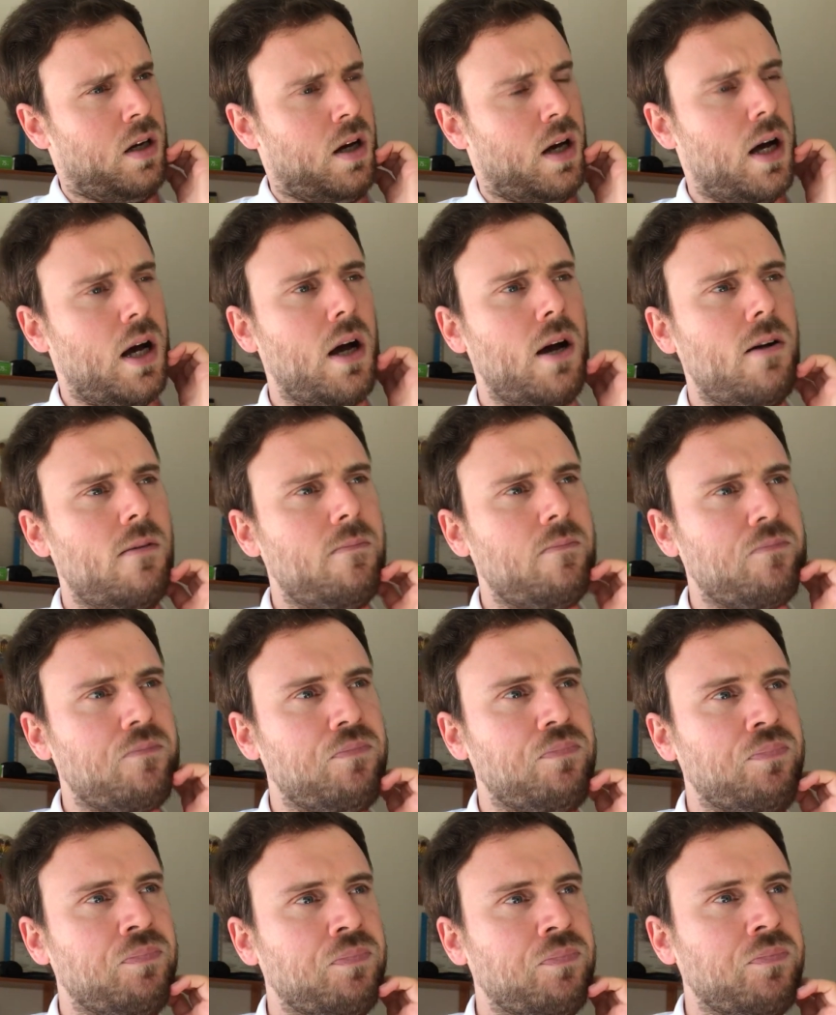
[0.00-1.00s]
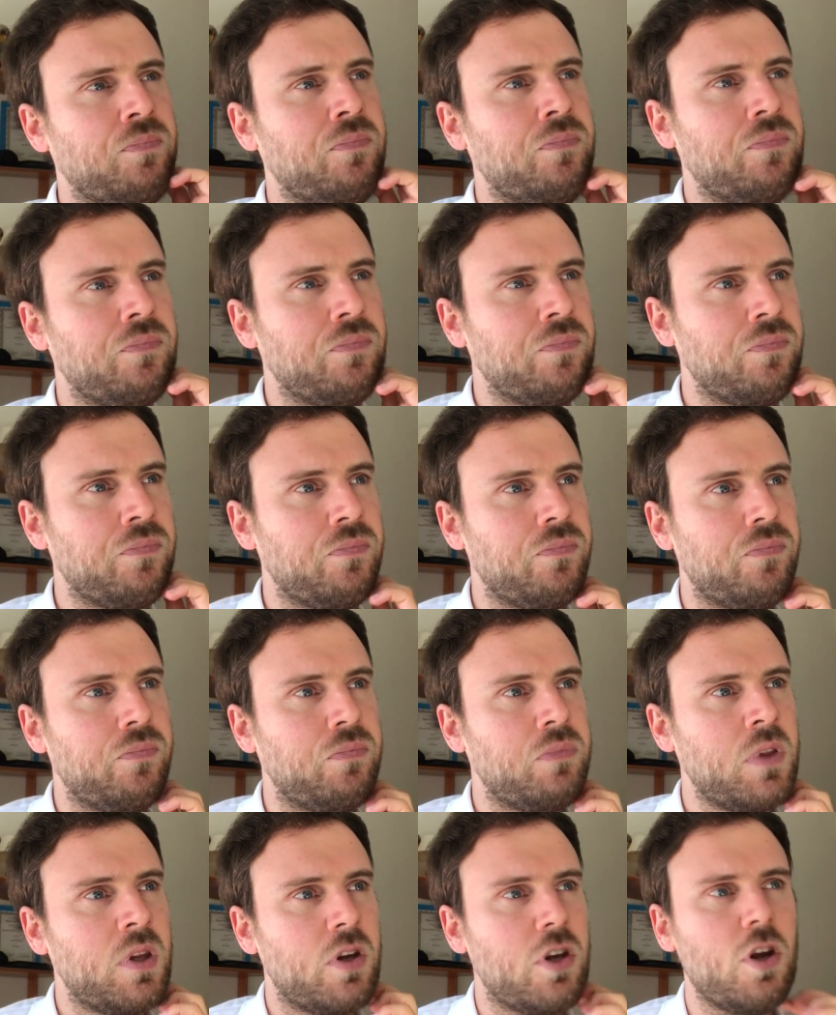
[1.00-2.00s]
Um,
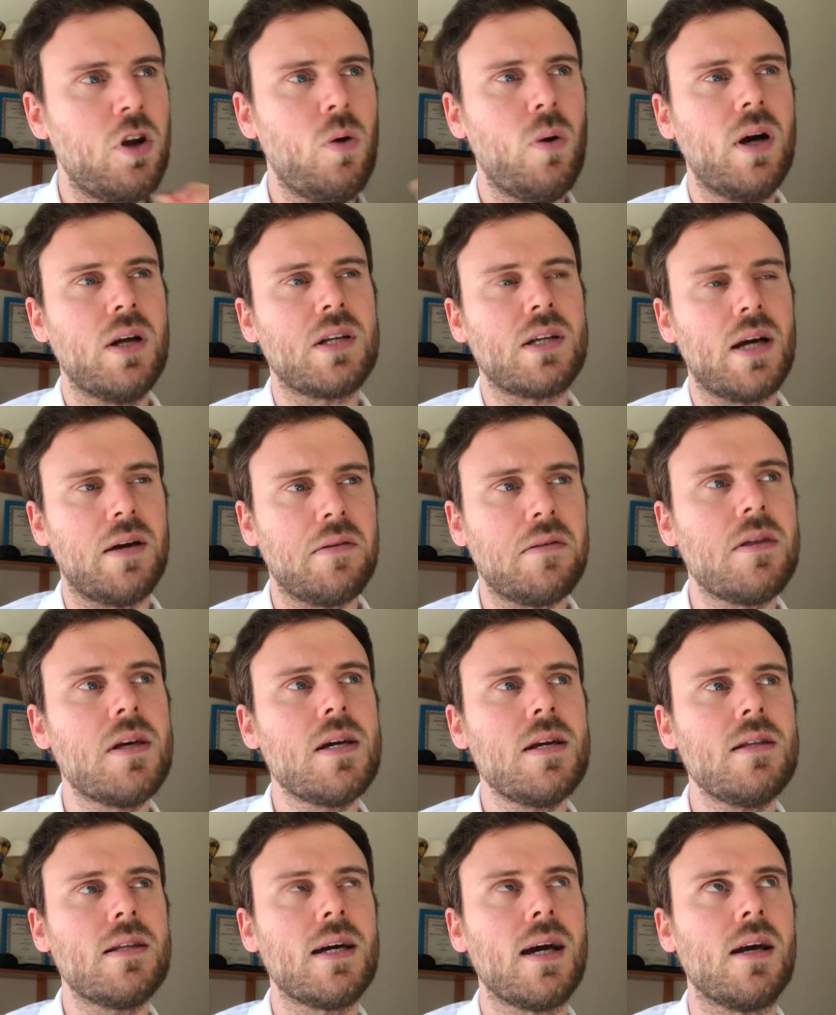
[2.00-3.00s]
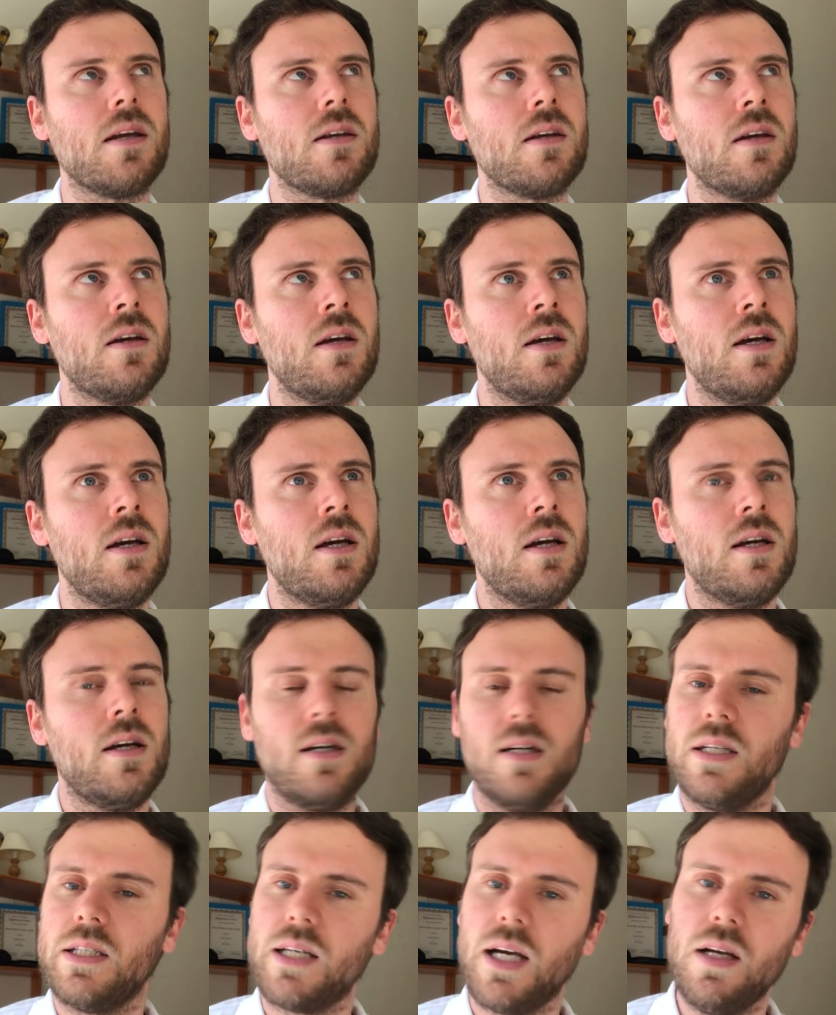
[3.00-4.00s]
you know what? I think that
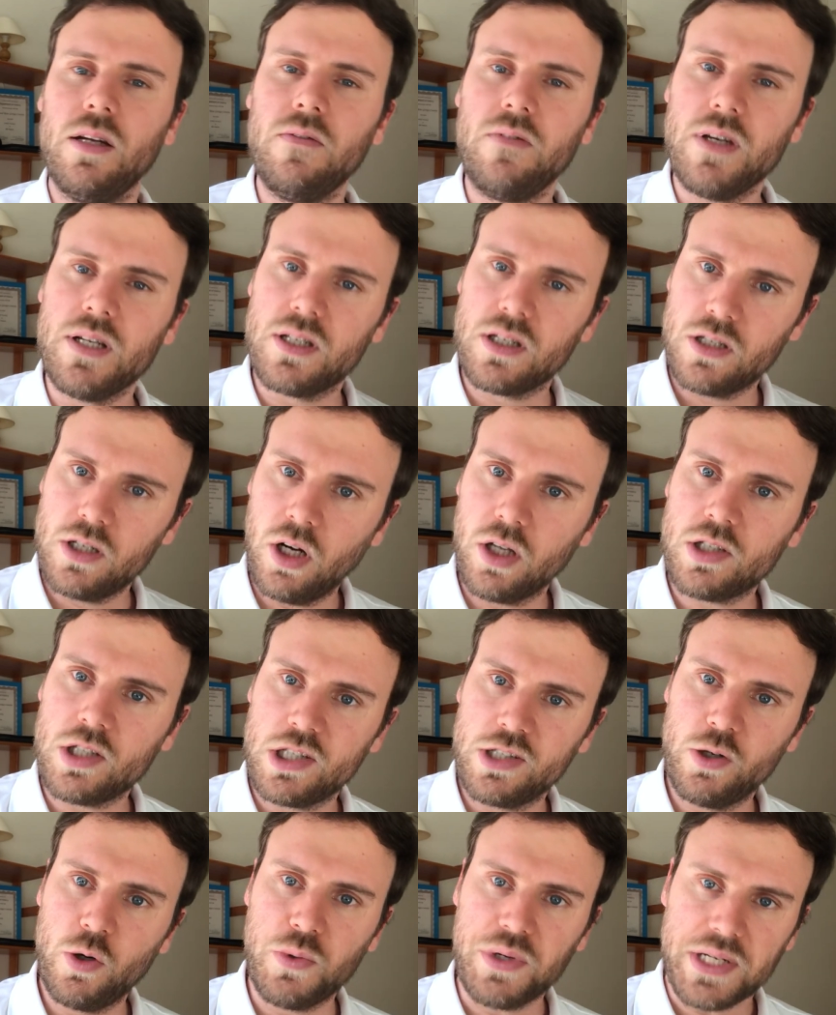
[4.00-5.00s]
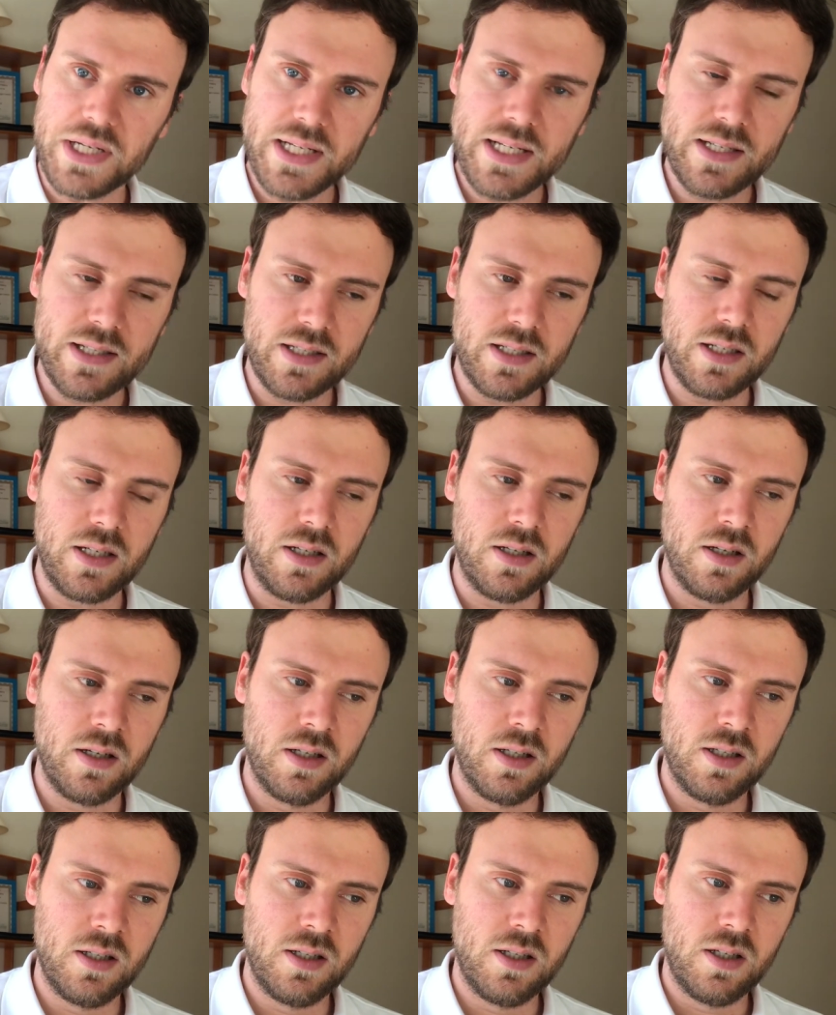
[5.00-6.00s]
it's kind of it's not so easy
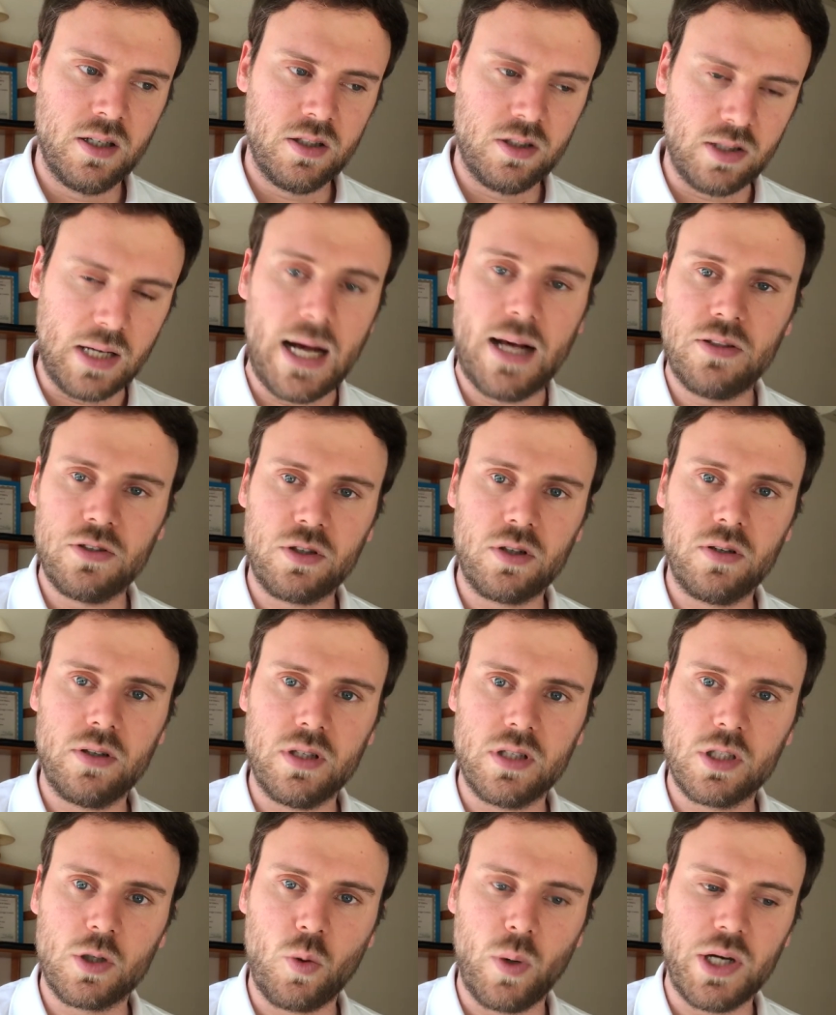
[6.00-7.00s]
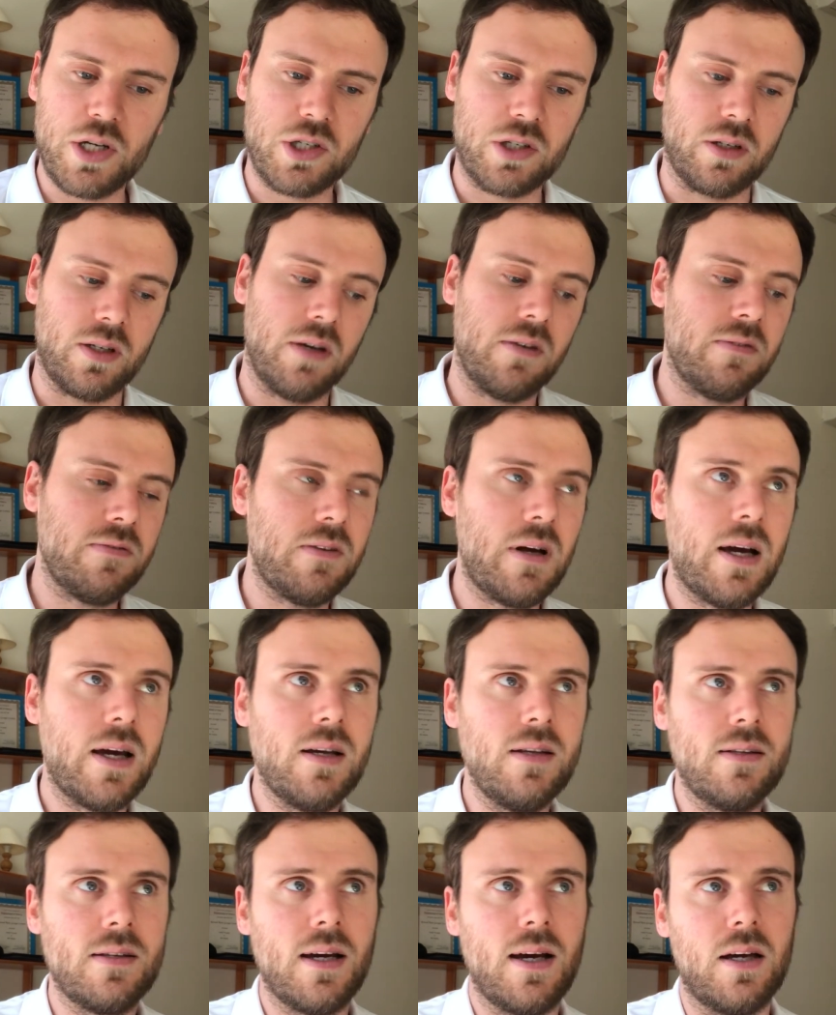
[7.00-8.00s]
to answer this question. I
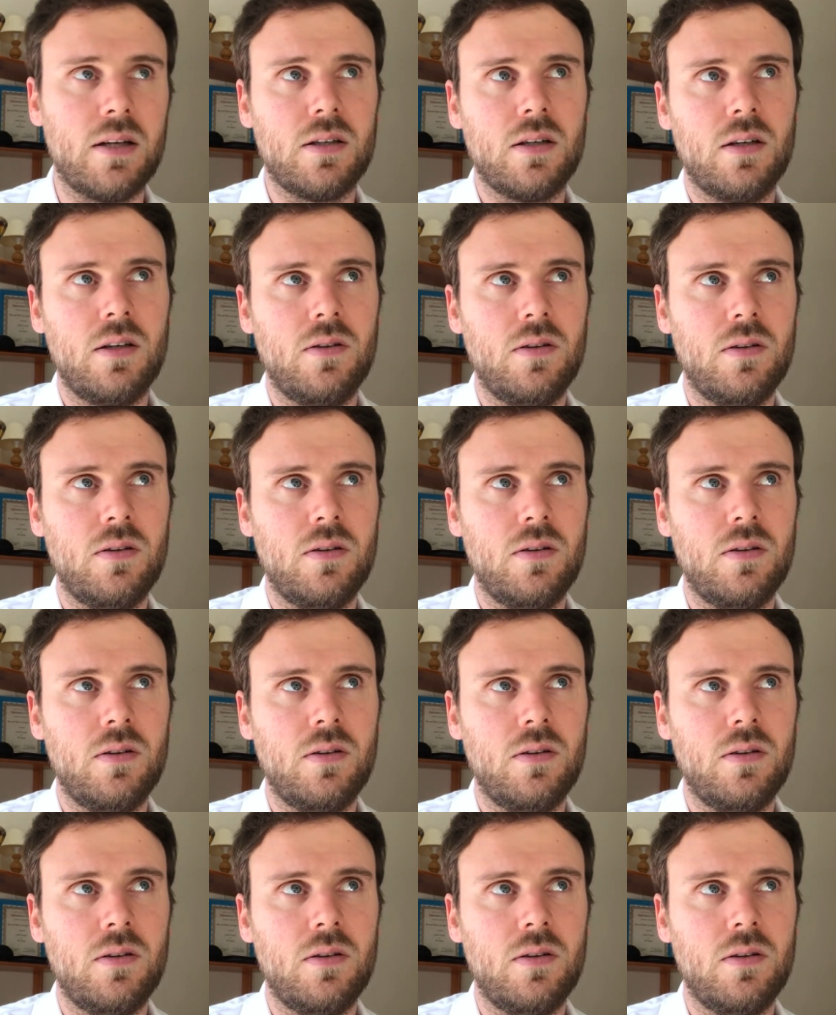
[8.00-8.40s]
find that